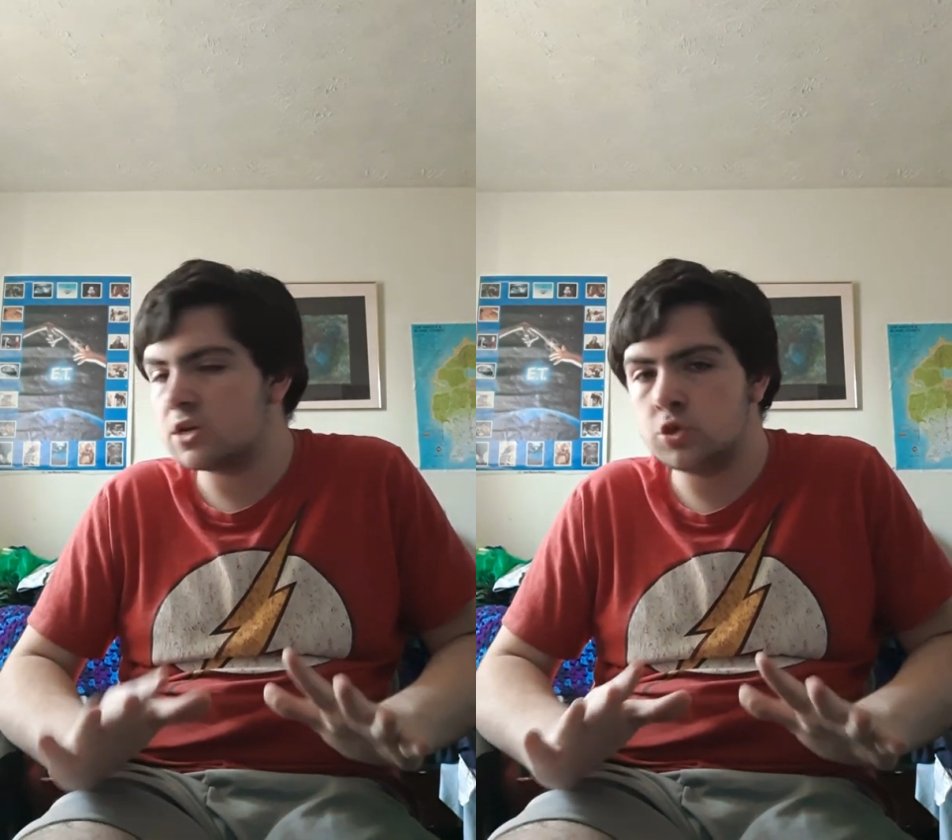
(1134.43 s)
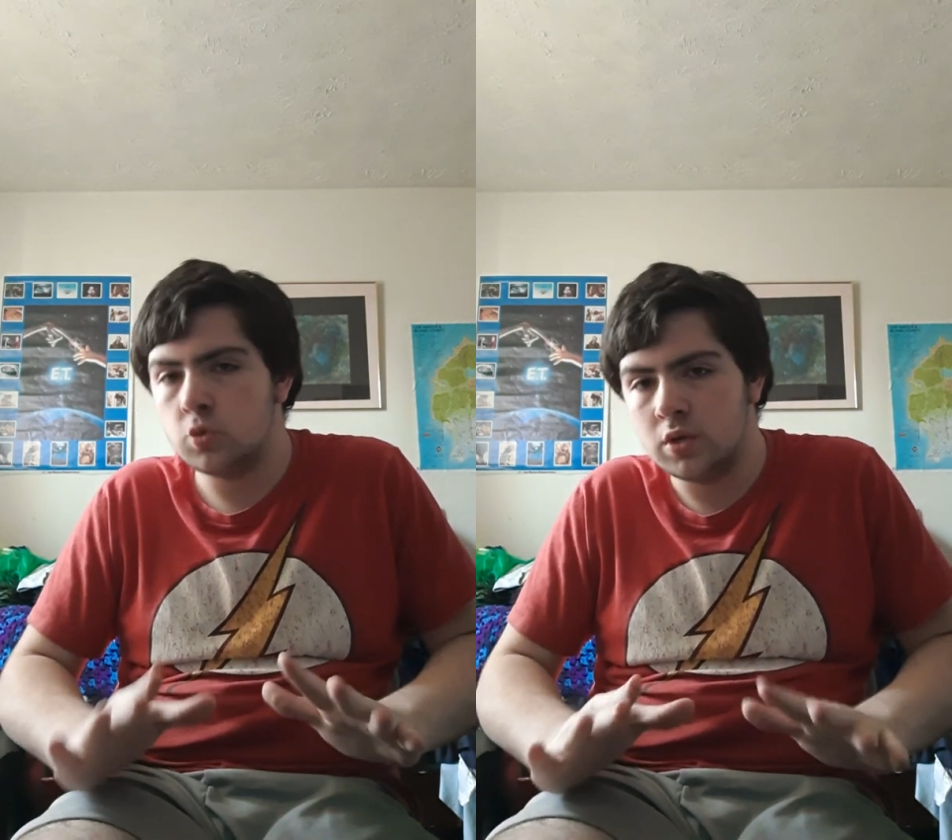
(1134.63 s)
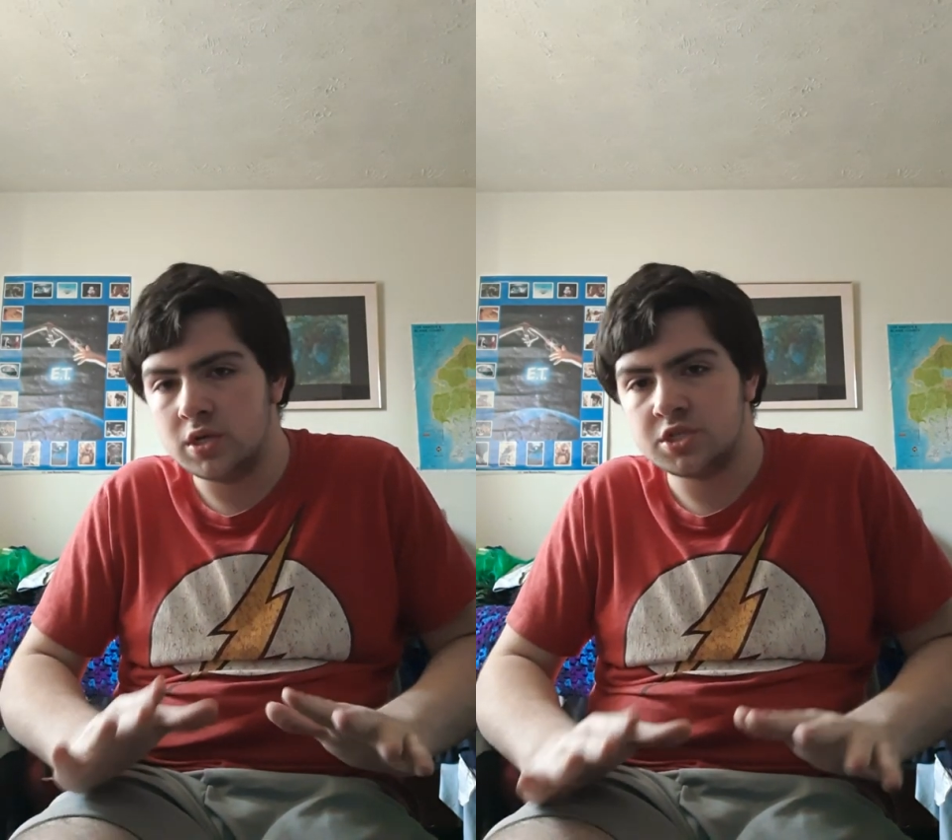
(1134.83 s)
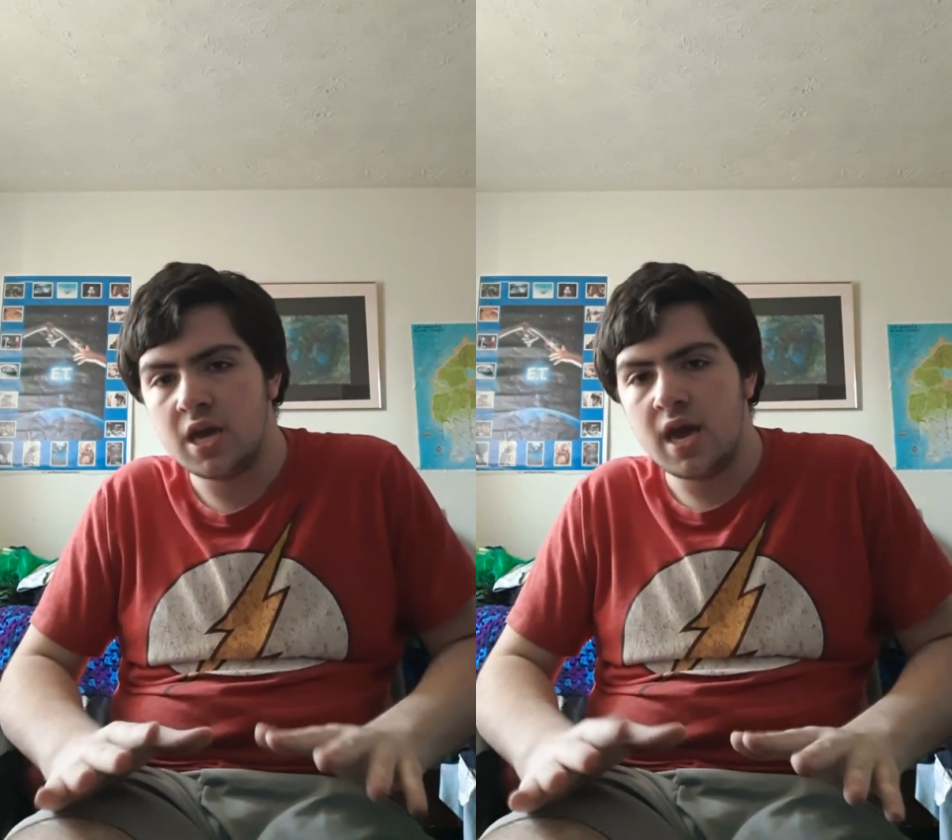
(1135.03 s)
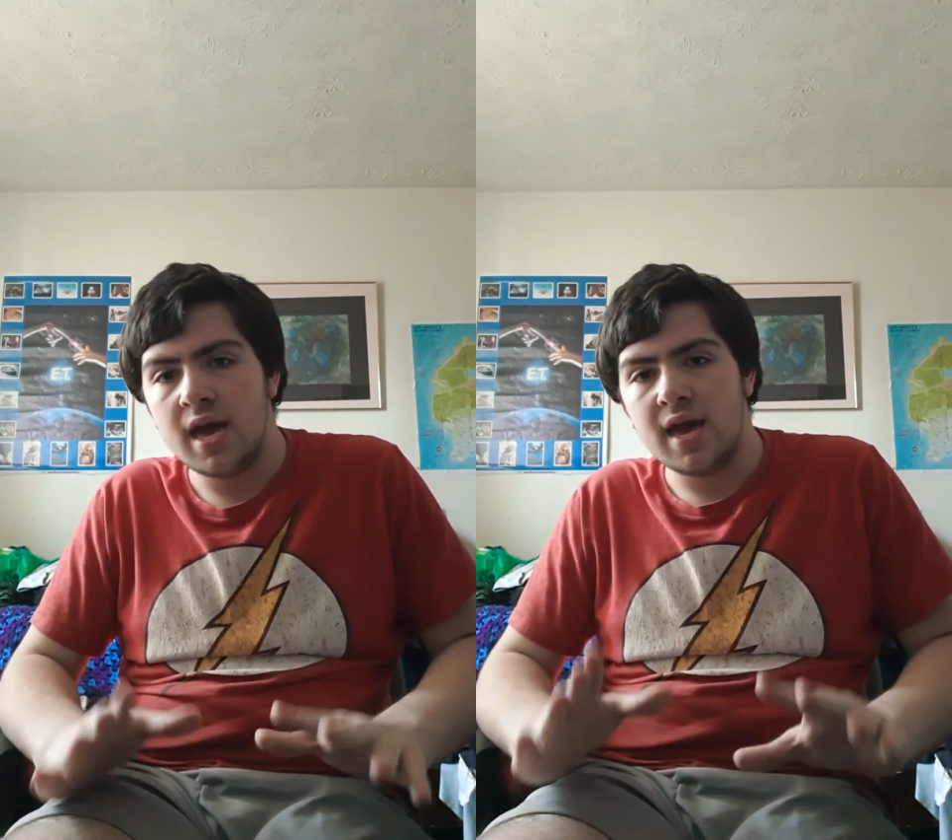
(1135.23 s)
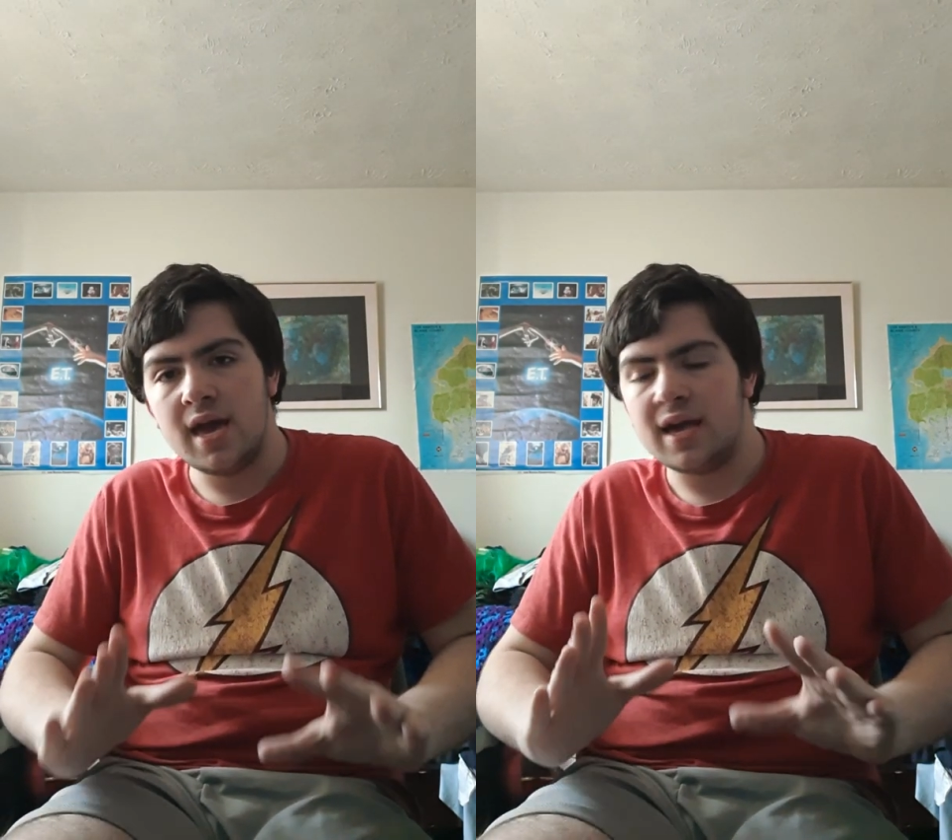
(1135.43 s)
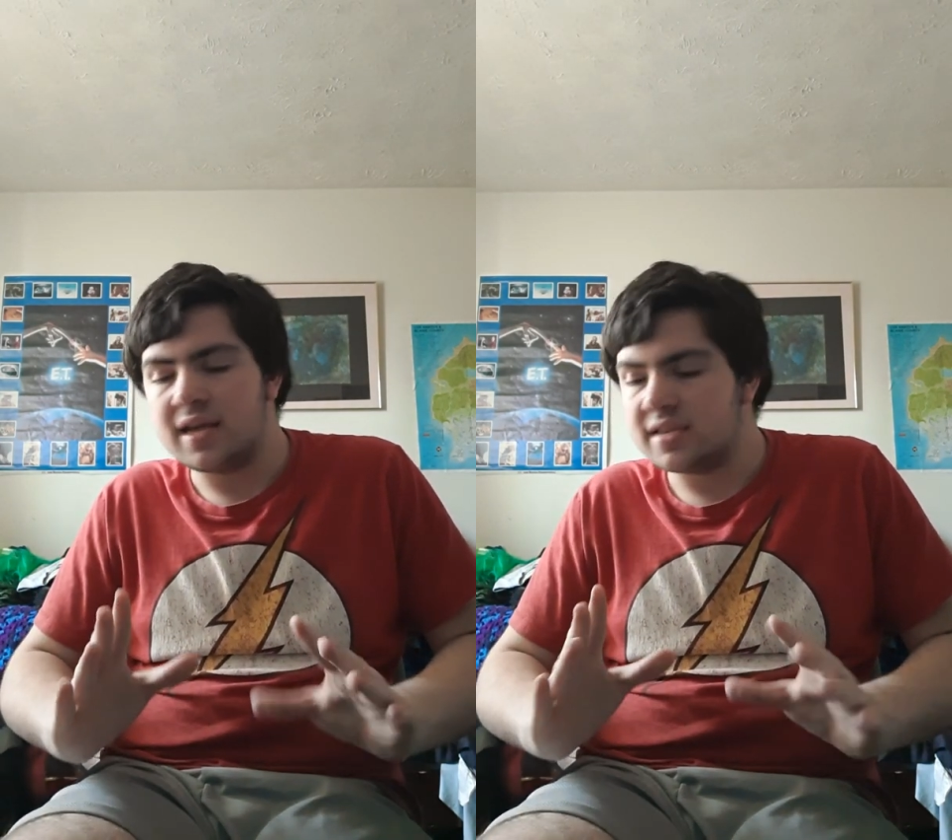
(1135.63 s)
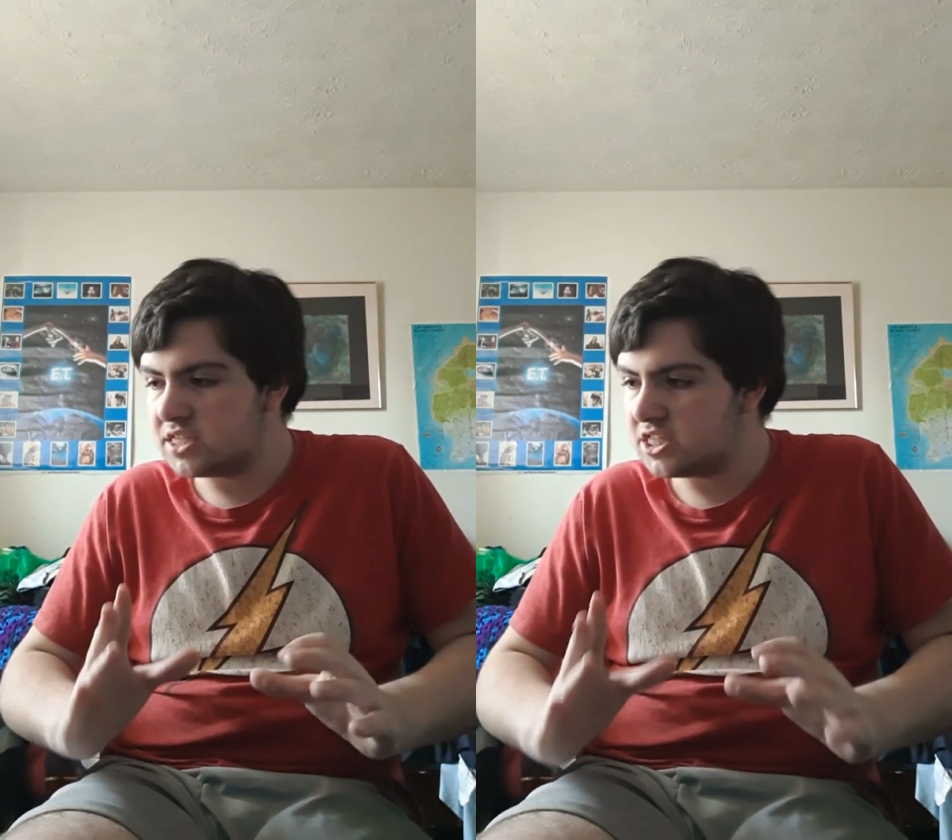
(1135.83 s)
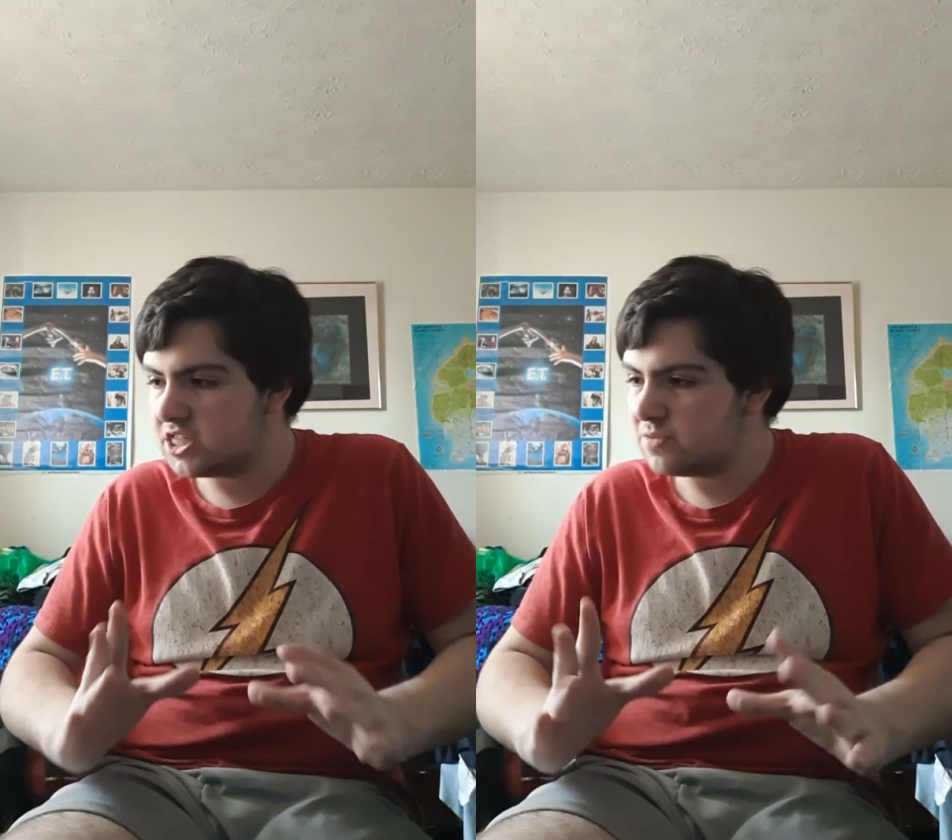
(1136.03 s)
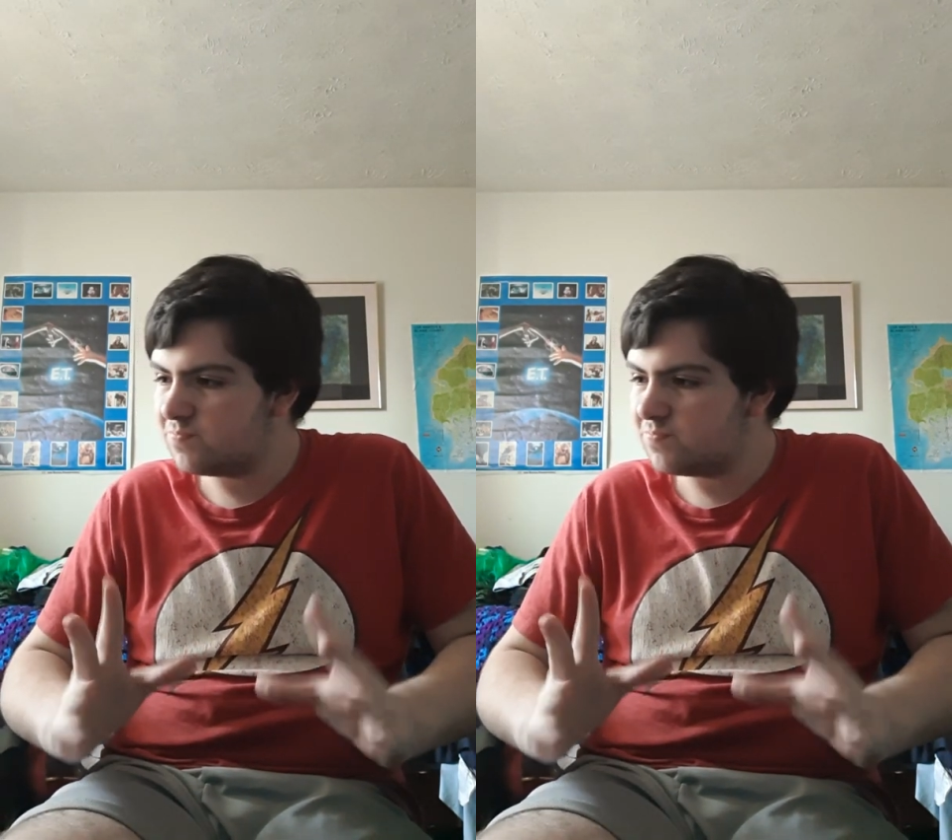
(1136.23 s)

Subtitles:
twist as